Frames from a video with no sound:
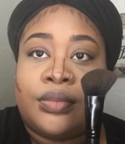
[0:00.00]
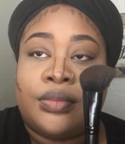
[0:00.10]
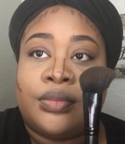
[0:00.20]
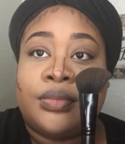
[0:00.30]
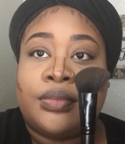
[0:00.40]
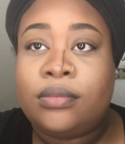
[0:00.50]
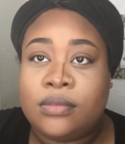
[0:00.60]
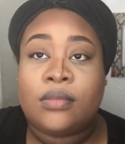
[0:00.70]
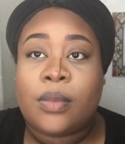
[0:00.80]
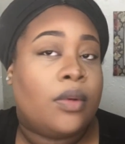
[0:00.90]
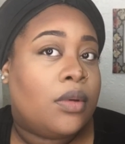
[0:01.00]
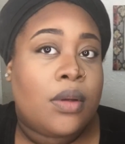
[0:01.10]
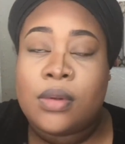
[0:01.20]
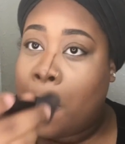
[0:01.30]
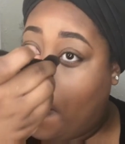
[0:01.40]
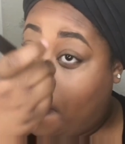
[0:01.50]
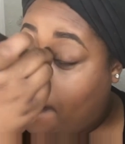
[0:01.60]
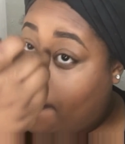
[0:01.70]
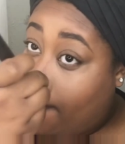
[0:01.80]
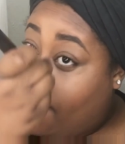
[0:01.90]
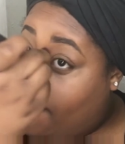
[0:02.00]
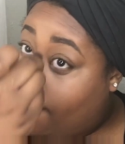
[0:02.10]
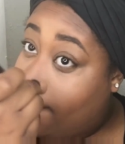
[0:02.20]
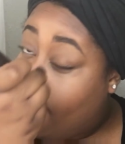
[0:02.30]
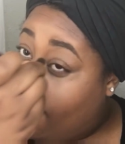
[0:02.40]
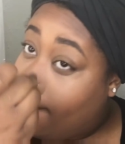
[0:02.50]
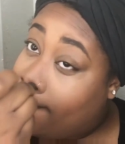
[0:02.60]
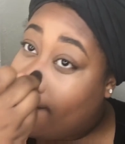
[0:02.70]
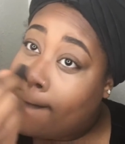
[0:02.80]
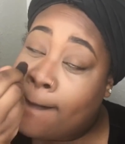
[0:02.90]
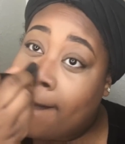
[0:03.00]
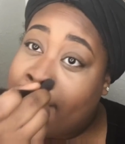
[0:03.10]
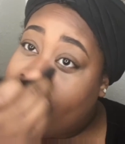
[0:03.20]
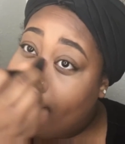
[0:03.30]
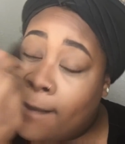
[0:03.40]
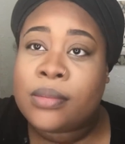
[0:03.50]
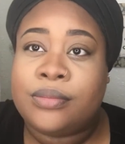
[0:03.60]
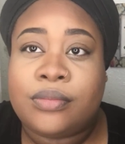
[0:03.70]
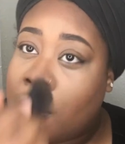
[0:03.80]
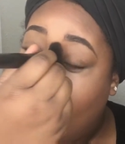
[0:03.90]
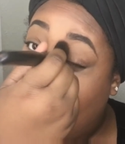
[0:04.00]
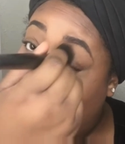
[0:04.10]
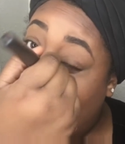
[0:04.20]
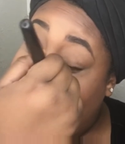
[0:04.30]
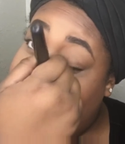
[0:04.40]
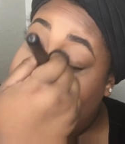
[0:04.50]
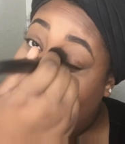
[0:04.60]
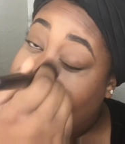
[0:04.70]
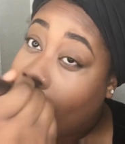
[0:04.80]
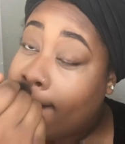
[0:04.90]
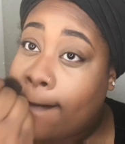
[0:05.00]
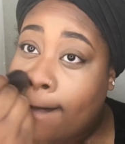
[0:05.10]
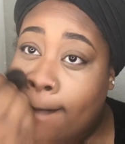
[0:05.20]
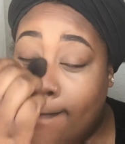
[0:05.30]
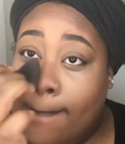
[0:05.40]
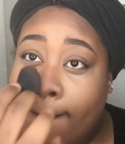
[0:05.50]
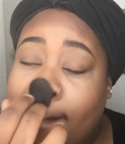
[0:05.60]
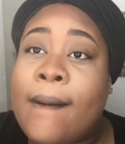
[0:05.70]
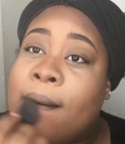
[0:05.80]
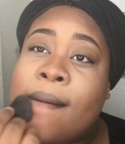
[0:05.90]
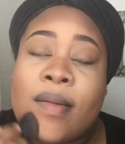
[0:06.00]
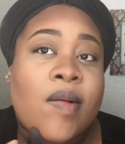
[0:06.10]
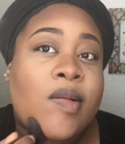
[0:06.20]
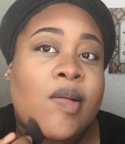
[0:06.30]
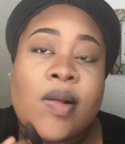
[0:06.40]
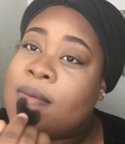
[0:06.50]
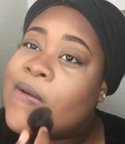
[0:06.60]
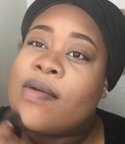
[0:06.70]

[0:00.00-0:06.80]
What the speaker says: If I don't use the stick, I will probably use just powder, but most of the time I use both.